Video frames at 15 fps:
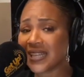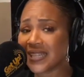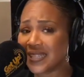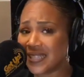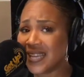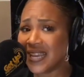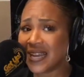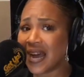
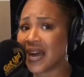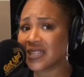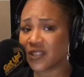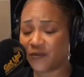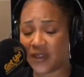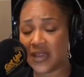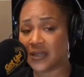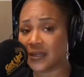Seek
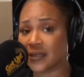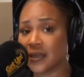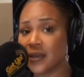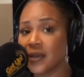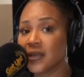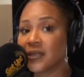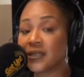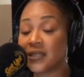God's face.
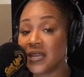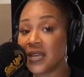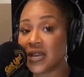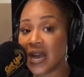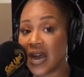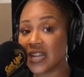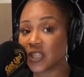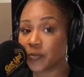Seek
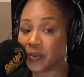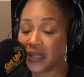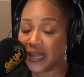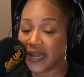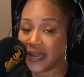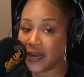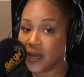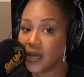God's
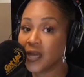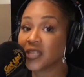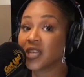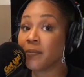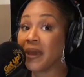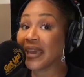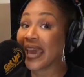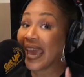plan
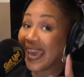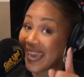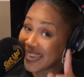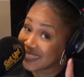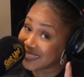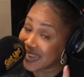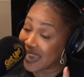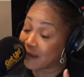to make
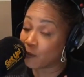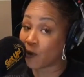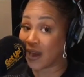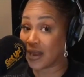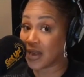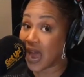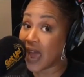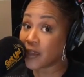his name
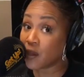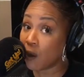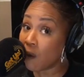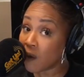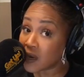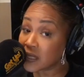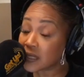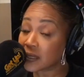great, not
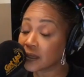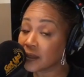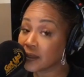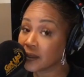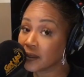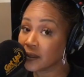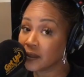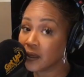yours.
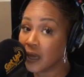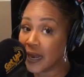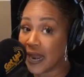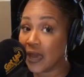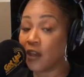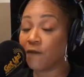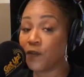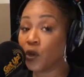
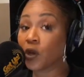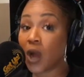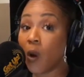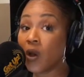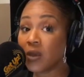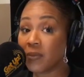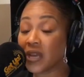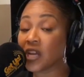Now, if you're
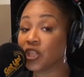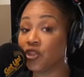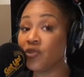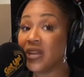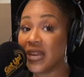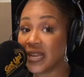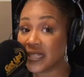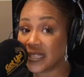going because you
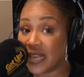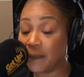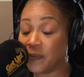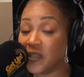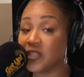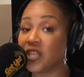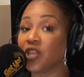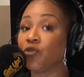need
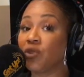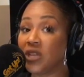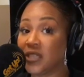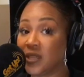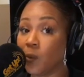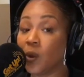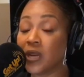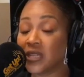acceptance and you need
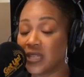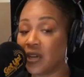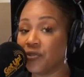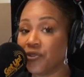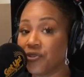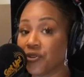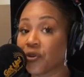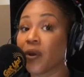someone to tell
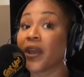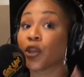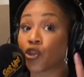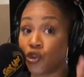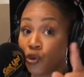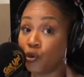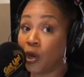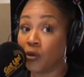you you're
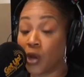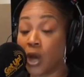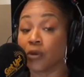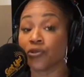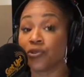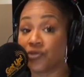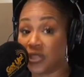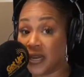great, you don't
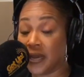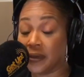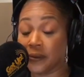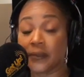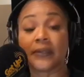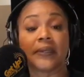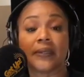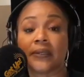go. You sit down.